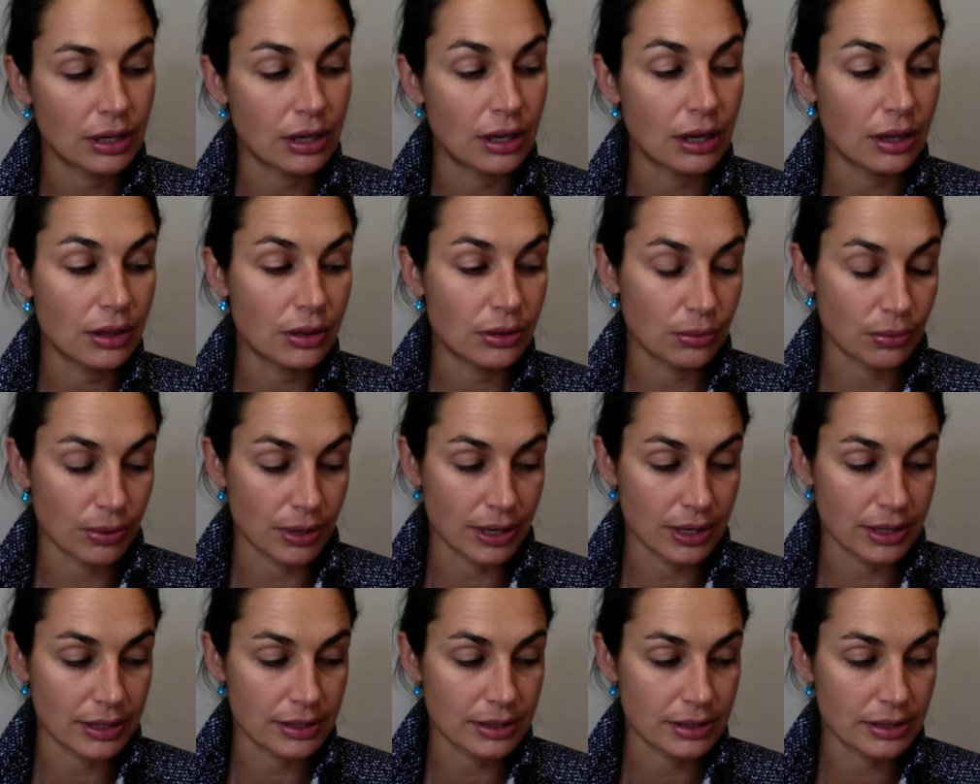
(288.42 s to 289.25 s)

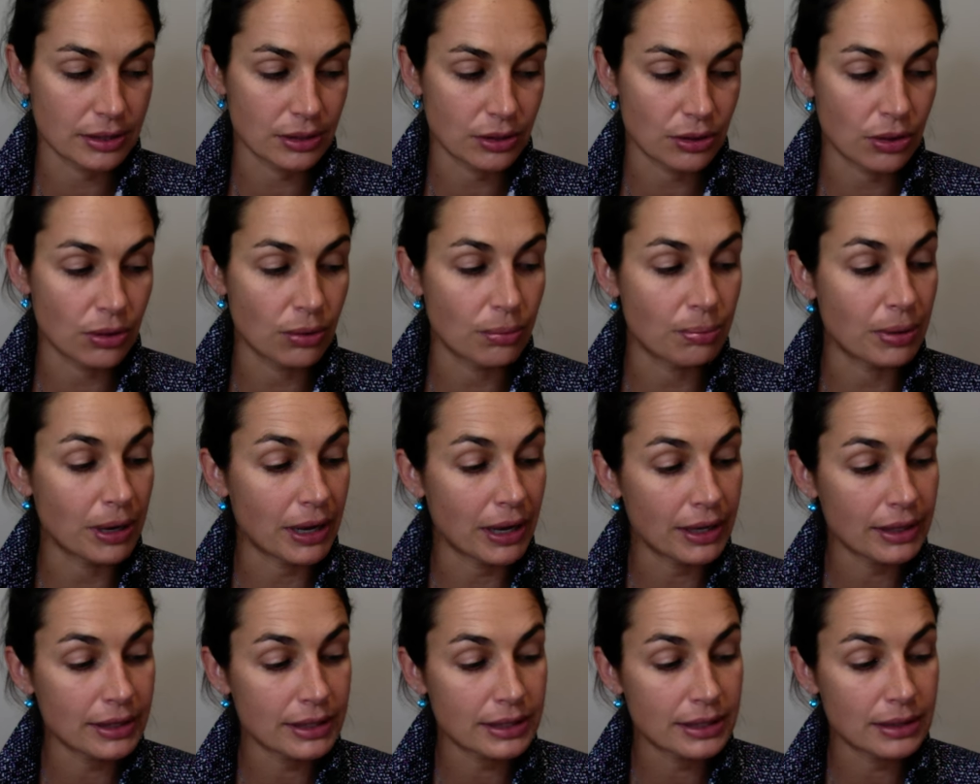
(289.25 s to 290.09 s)
Otherwise, the
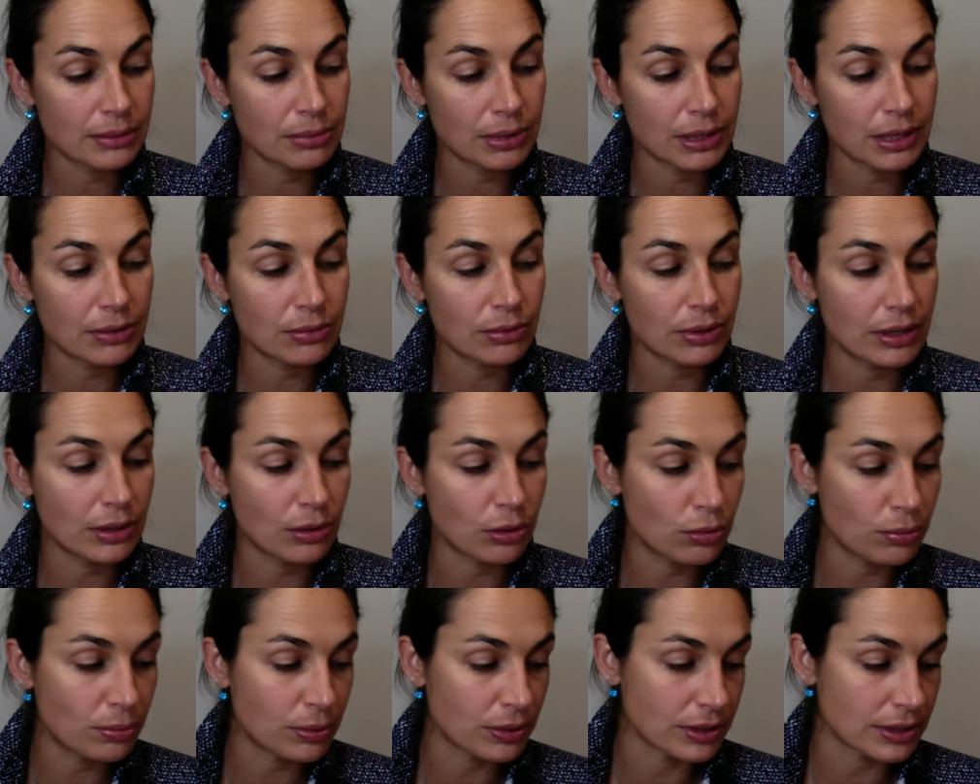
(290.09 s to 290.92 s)
path simply
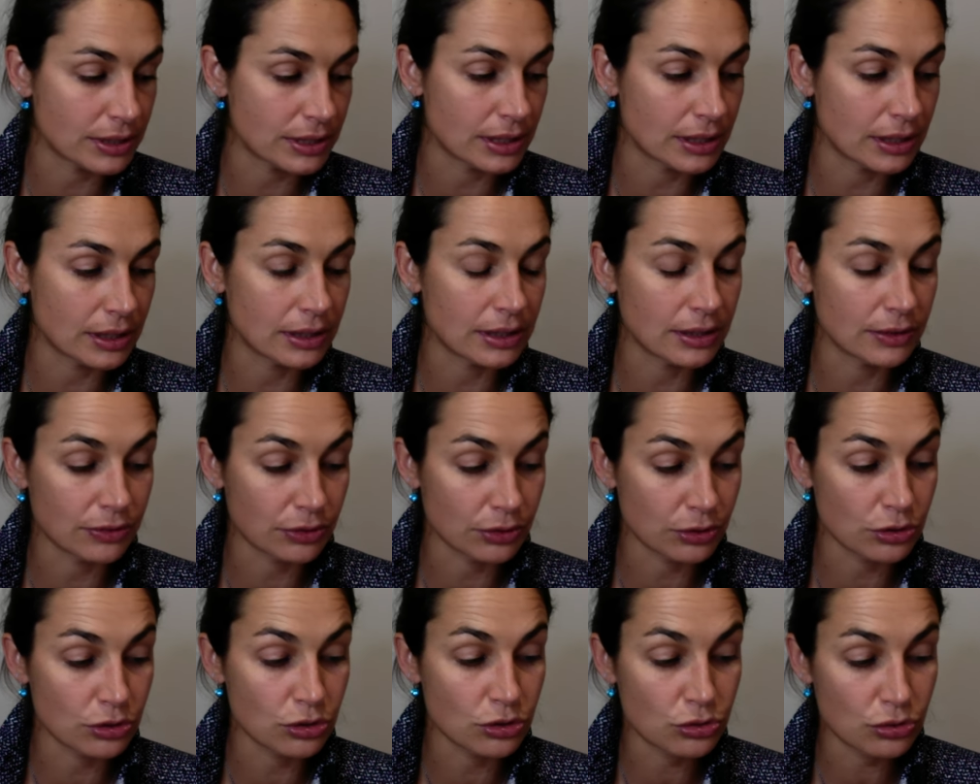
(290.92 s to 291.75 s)
reopens in a
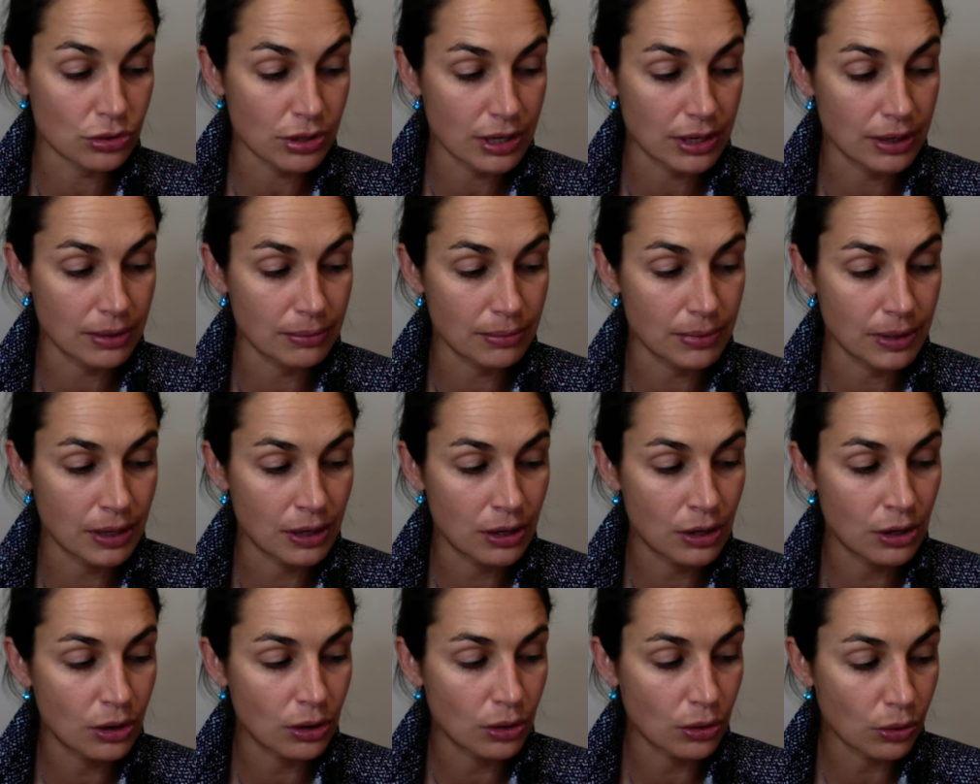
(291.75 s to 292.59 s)
different stream
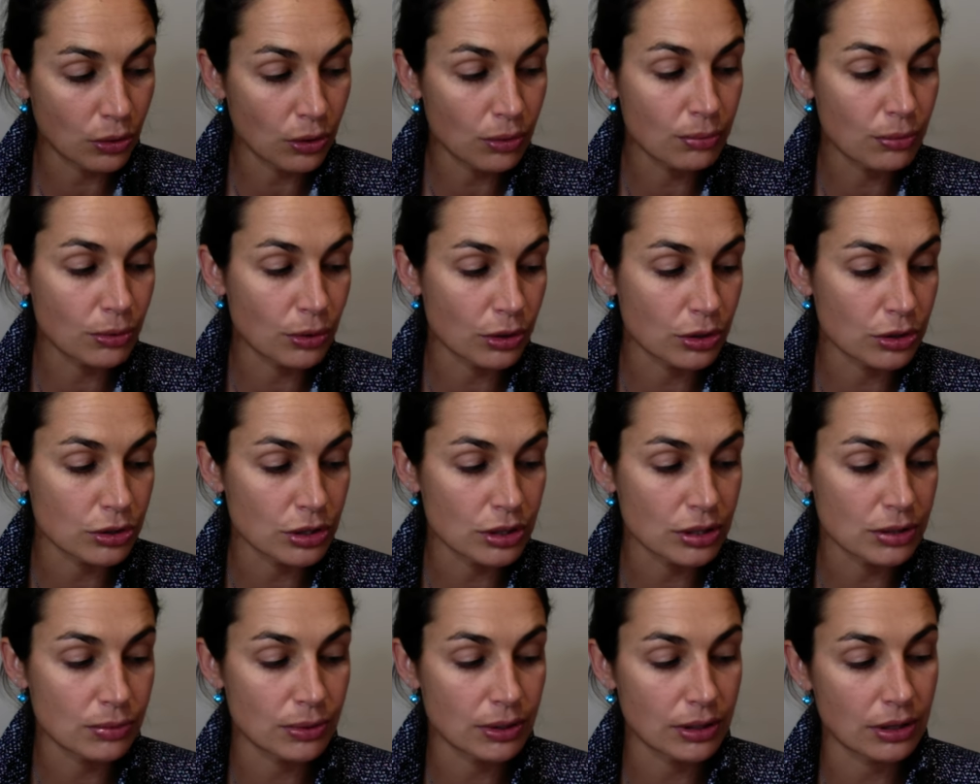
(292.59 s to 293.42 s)
or
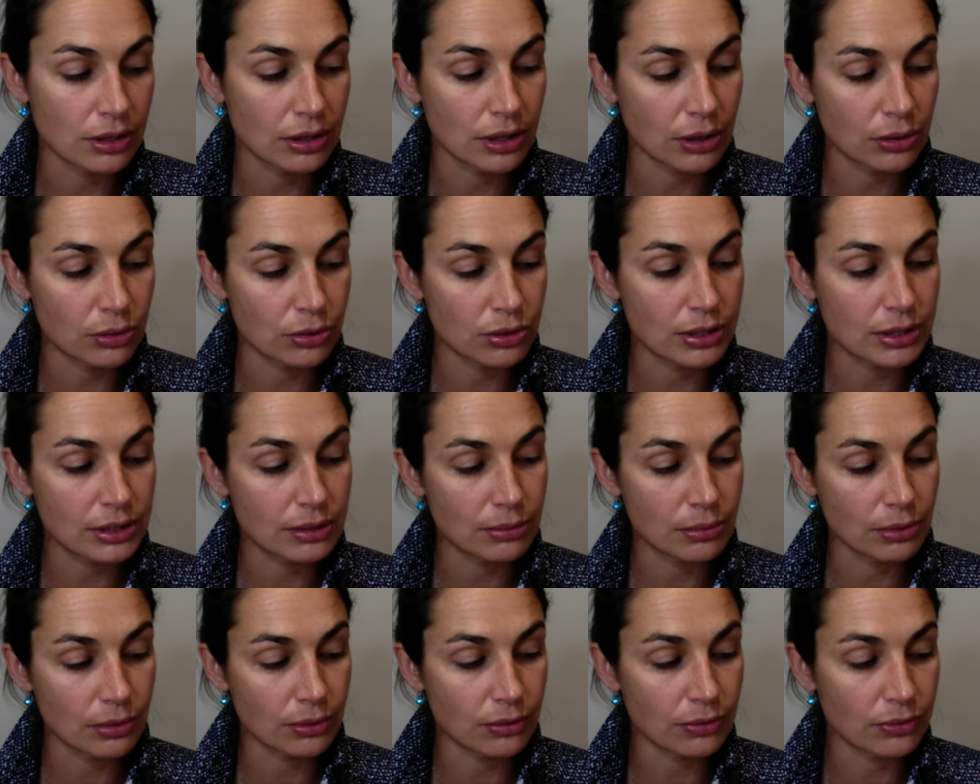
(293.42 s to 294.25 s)
merges with another
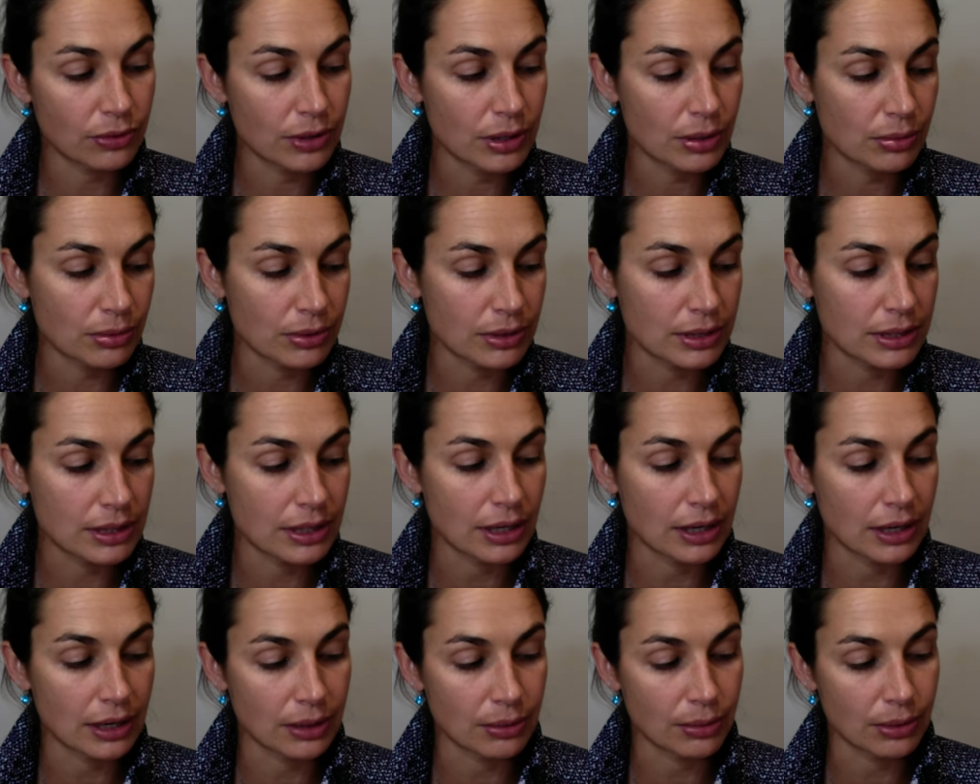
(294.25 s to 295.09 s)
similar frequency
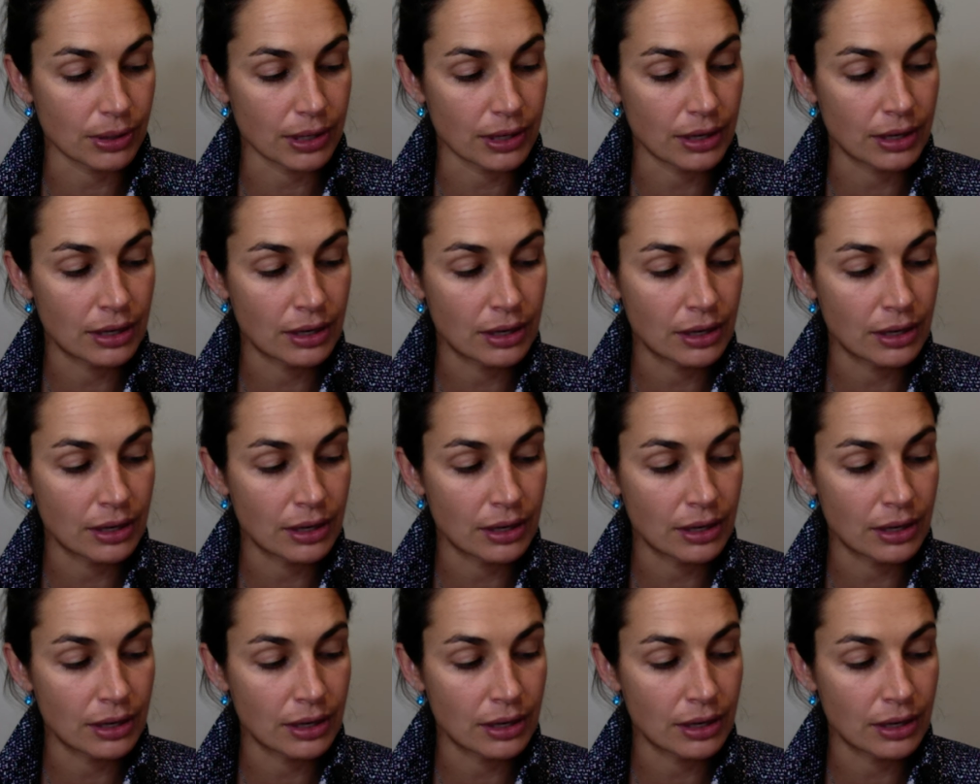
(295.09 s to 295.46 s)
highway,